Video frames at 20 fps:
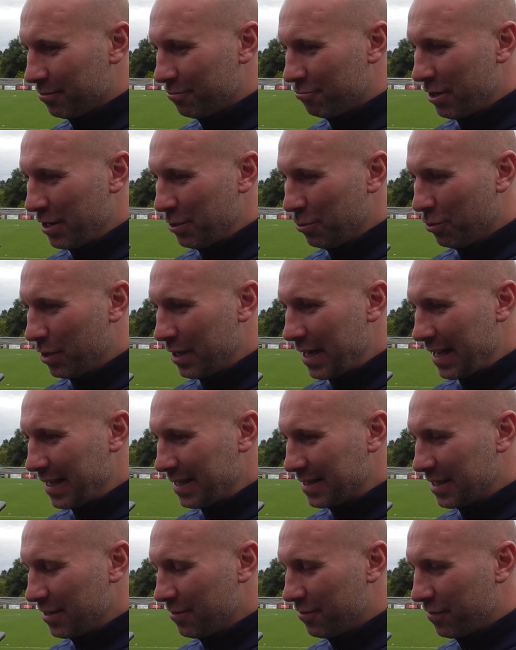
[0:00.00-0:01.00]
read all the
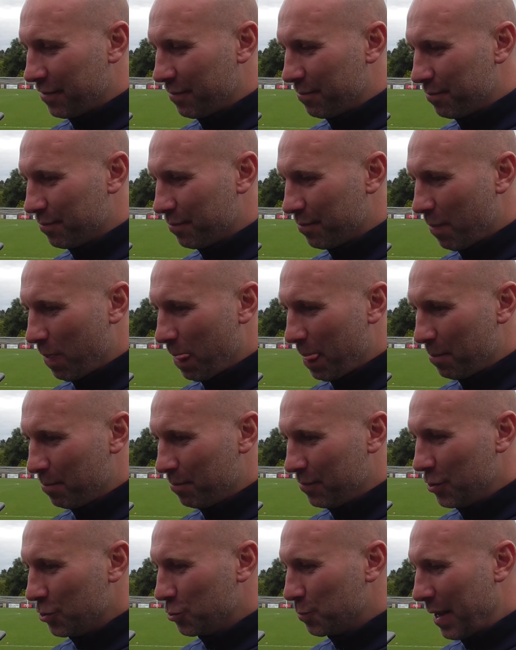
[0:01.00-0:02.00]
negative
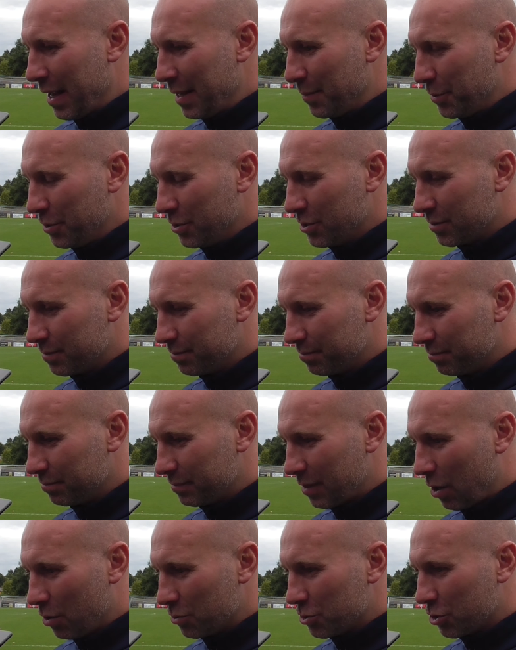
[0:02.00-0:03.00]
newspapers,
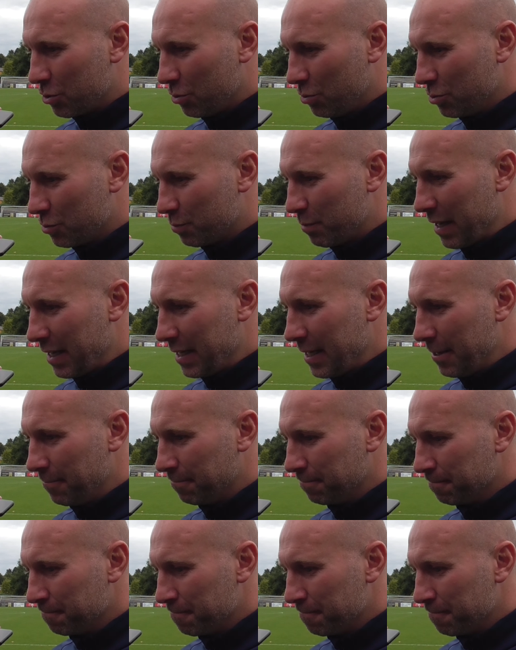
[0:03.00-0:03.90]
articles, media,